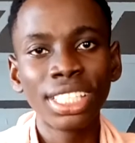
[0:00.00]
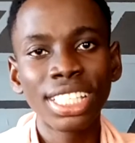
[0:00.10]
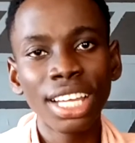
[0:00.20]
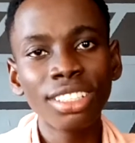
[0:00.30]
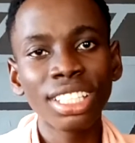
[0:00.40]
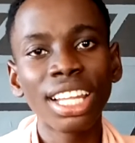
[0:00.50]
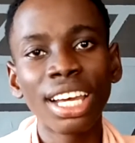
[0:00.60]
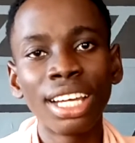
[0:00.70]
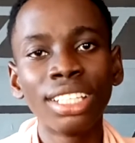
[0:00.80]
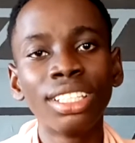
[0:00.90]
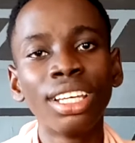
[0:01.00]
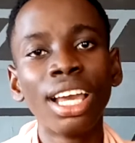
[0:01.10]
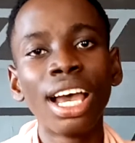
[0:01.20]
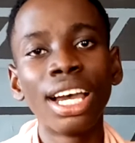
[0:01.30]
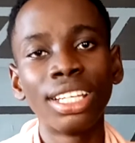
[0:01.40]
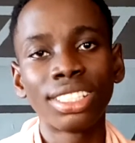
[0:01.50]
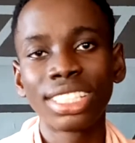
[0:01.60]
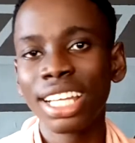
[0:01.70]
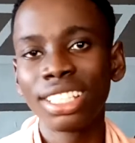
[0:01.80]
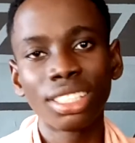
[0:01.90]
It sounds loud and it
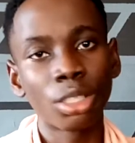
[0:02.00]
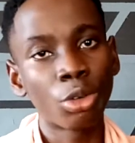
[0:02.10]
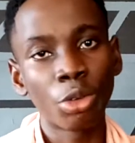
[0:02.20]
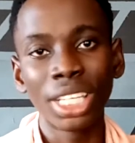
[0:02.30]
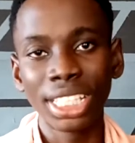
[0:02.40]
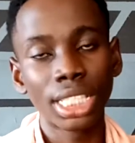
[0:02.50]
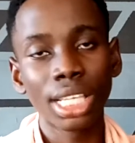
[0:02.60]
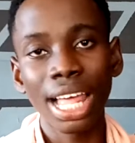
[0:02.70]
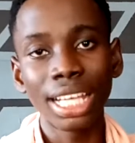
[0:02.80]
sounds great.